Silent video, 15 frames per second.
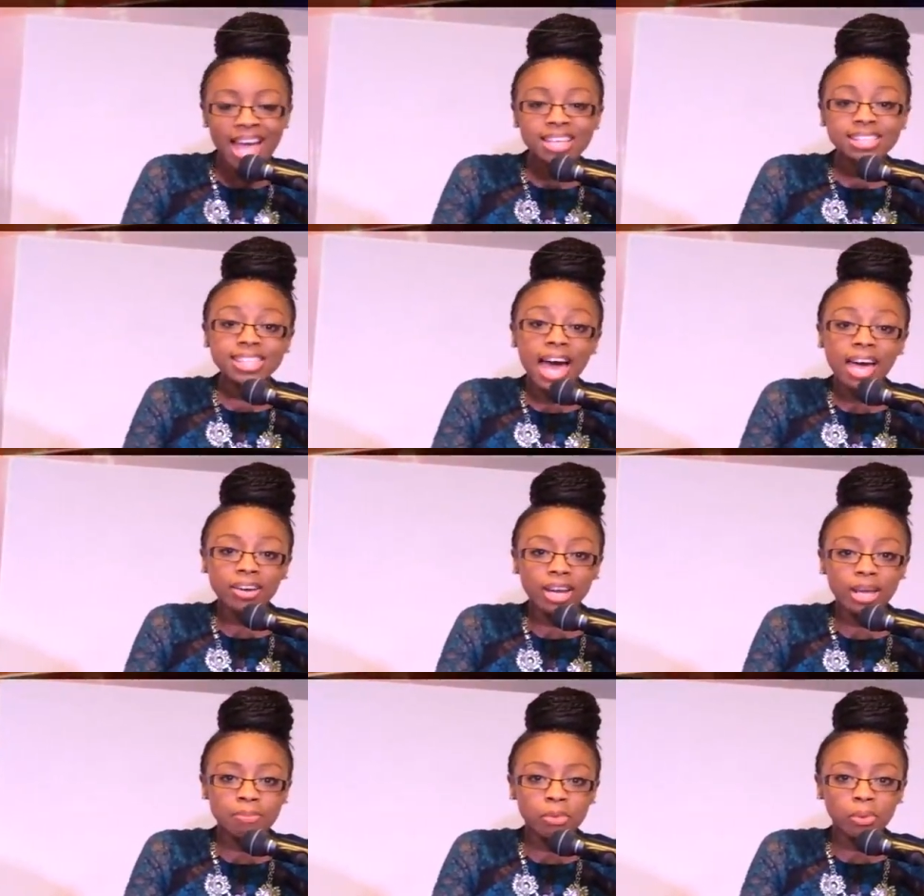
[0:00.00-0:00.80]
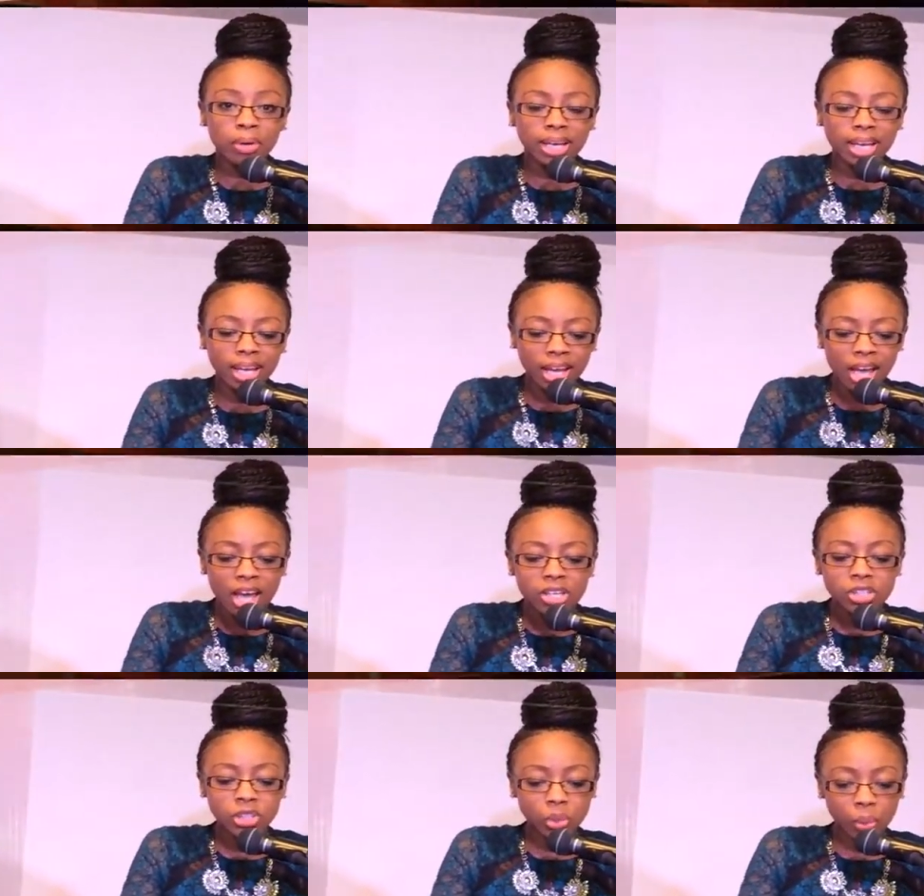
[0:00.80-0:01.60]
Saturday morning,
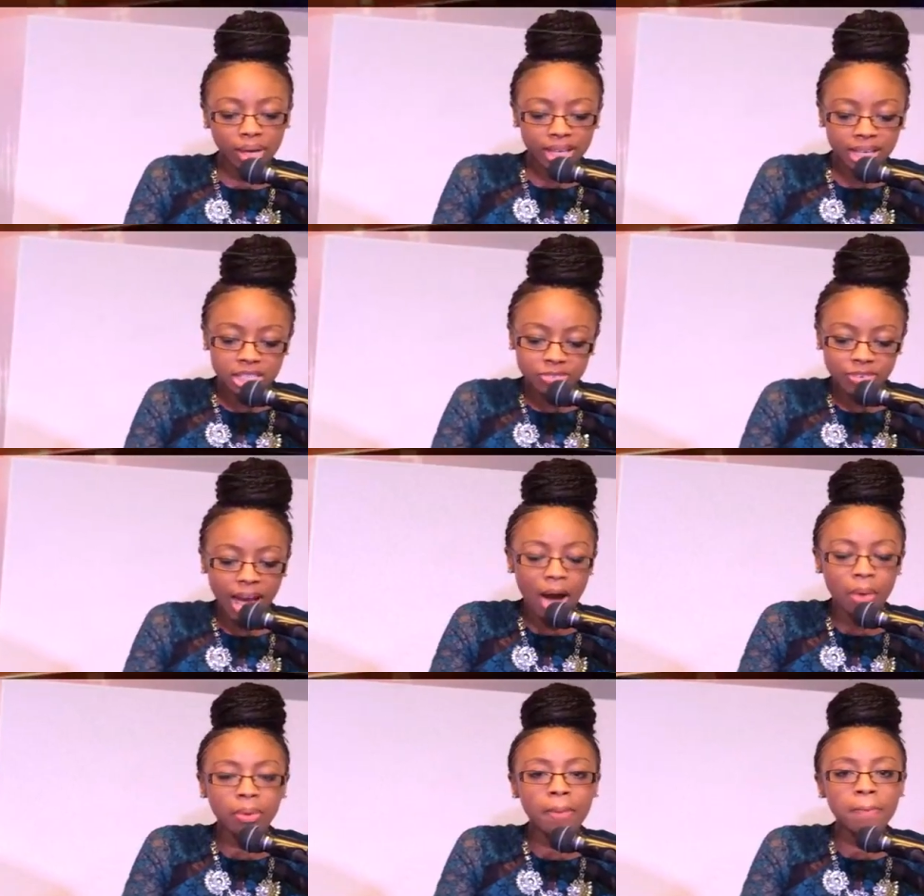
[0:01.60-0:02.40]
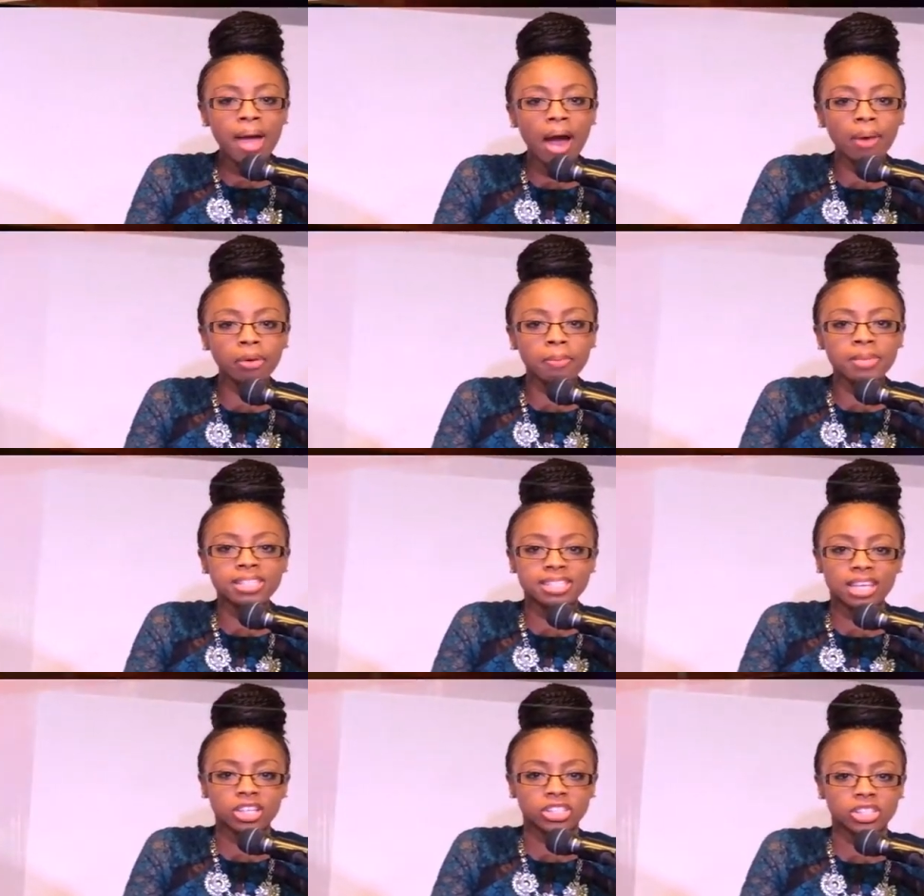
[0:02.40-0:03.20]
join us for our empowerment
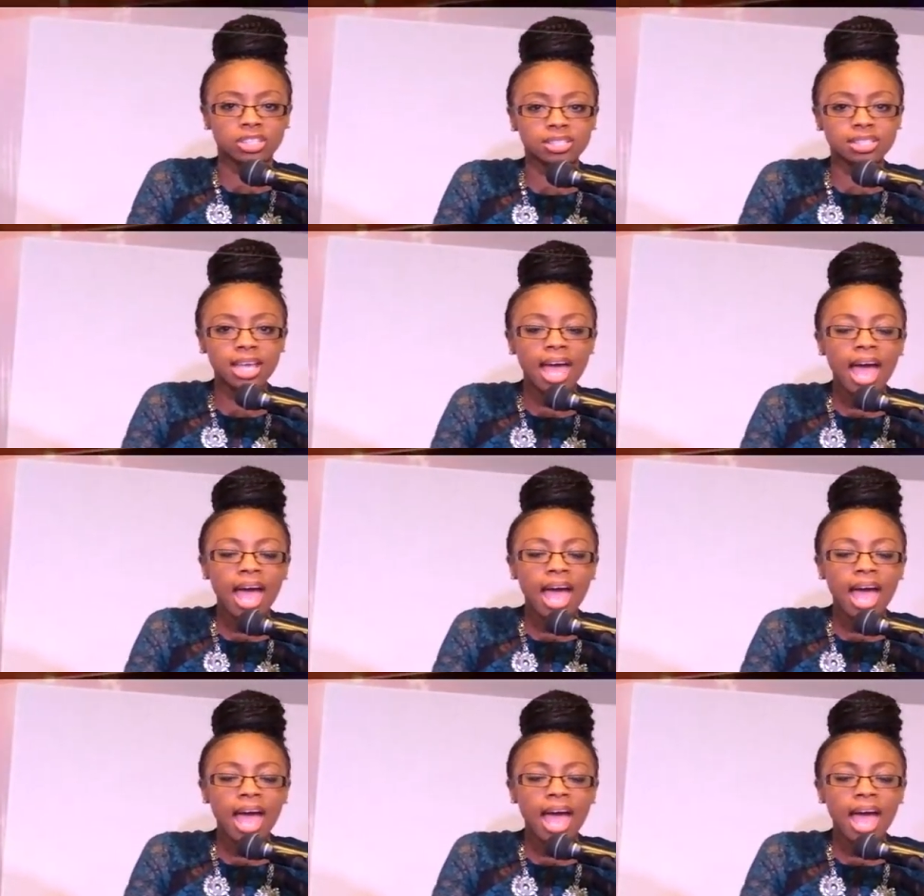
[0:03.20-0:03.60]
sessions.